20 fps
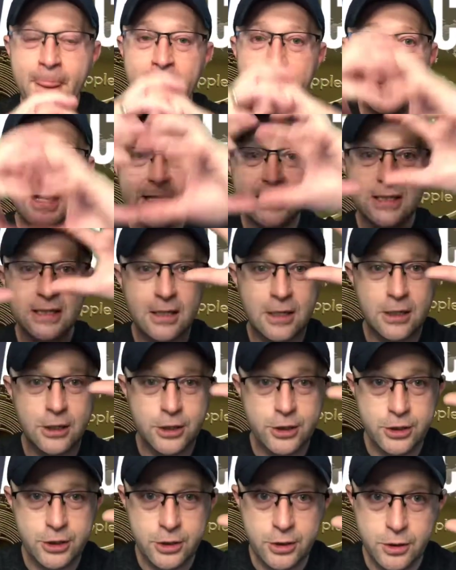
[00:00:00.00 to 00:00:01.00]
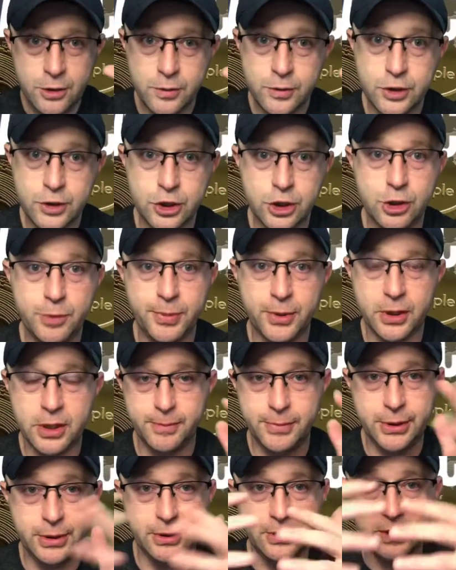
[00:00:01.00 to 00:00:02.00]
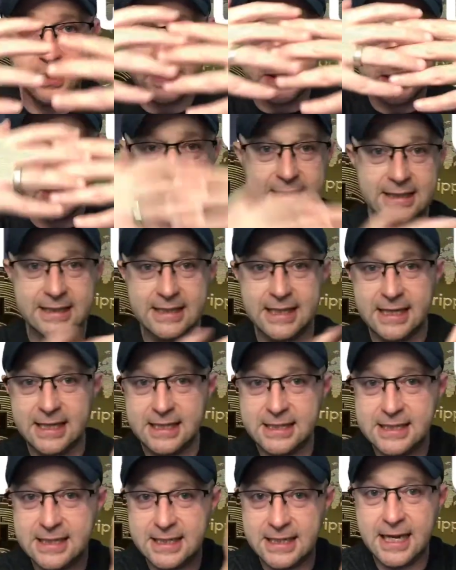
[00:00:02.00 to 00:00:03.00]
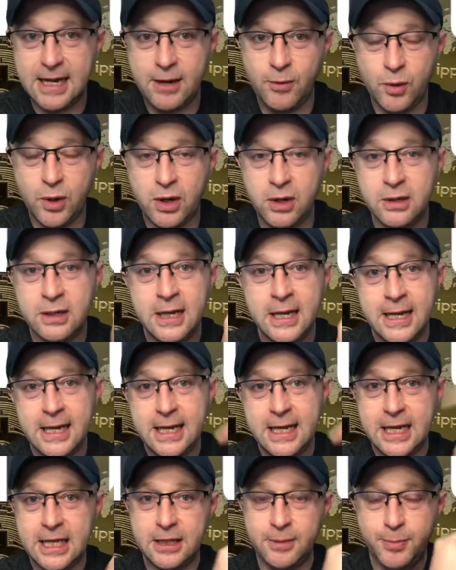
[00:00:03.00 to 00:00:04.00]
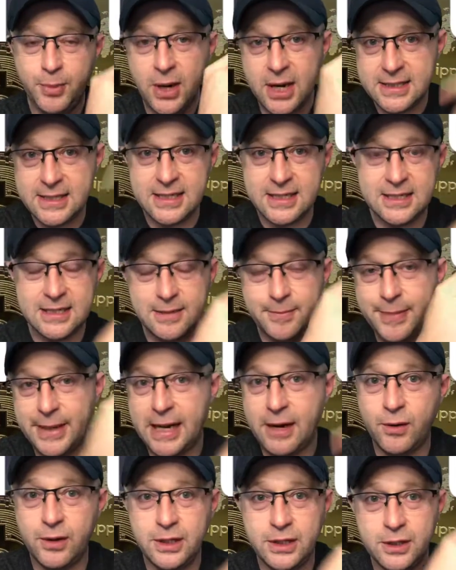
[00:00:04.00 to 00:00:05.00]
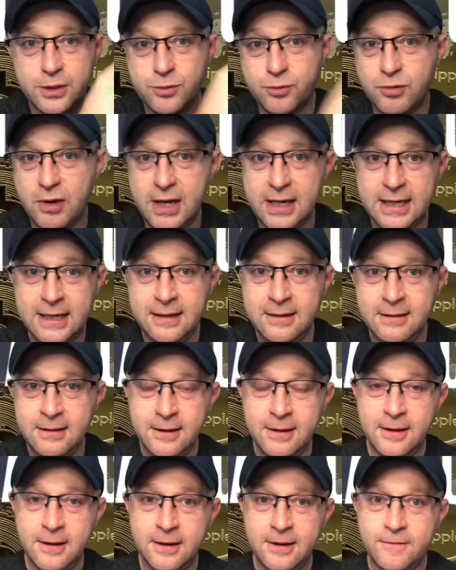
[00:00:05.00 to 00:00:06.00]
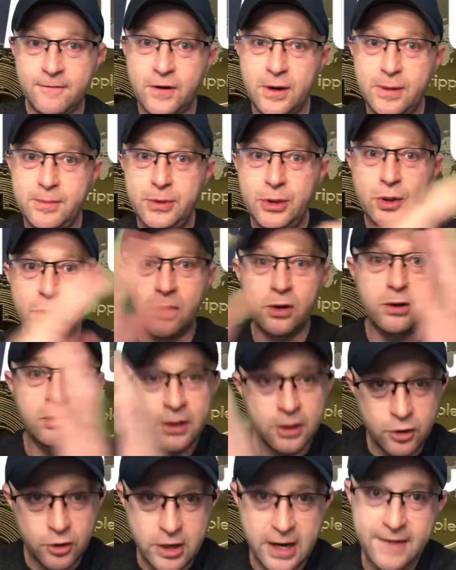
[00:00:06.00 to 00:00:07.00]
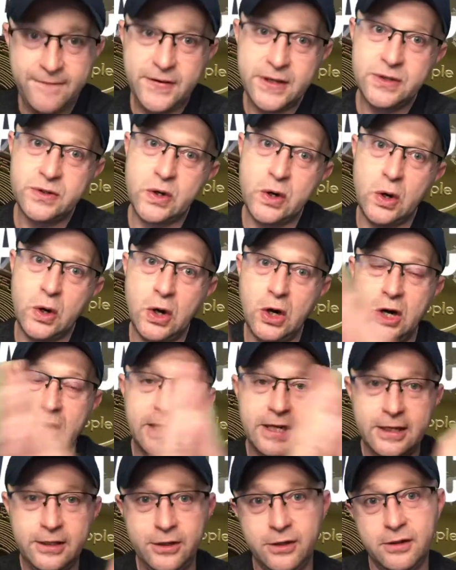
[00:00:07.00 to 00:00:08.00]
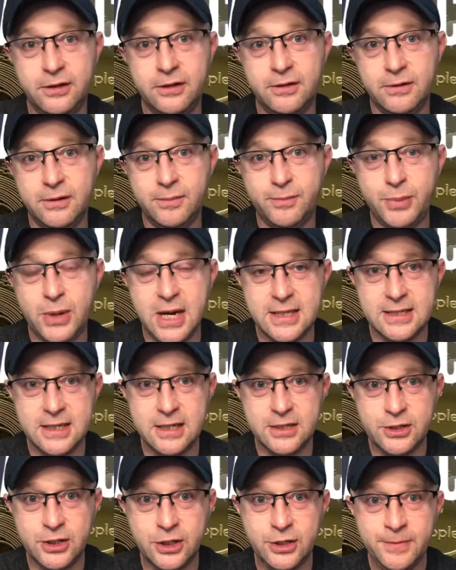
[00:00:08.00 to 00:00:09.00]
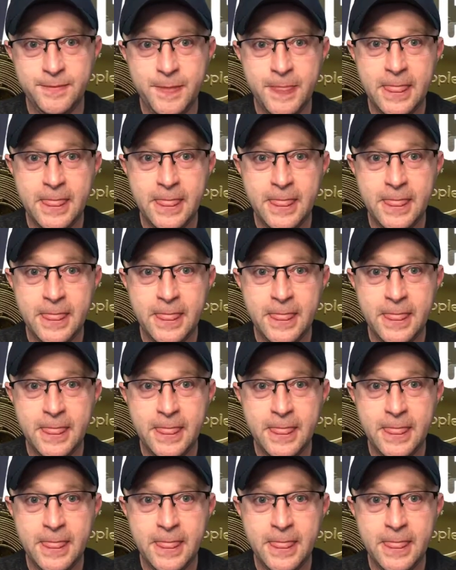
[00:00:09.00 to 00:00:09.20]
is in a huge supercomputer it's linked in into the network and the processing power that's running from your graphics card and your processor